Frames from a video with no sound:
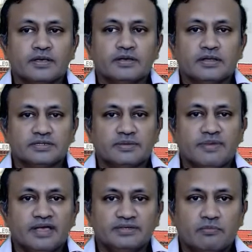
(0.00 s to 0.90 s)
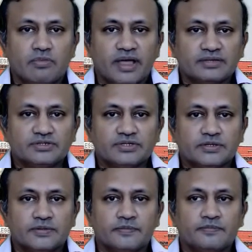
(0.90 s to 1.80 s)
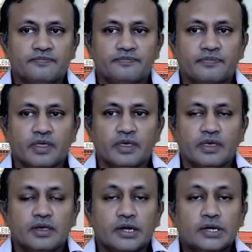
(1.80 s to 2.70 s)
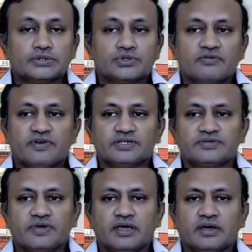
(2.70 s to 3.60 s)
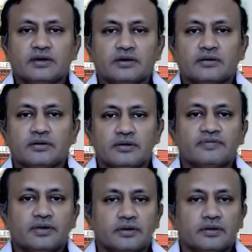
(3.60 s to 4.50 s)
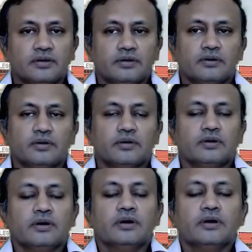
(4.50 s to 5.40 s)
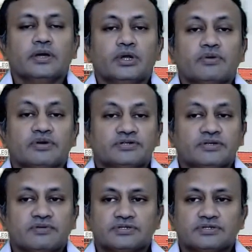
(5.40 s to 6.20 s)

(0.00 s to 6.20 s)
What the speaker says: That's the major branch. So the first year of the university went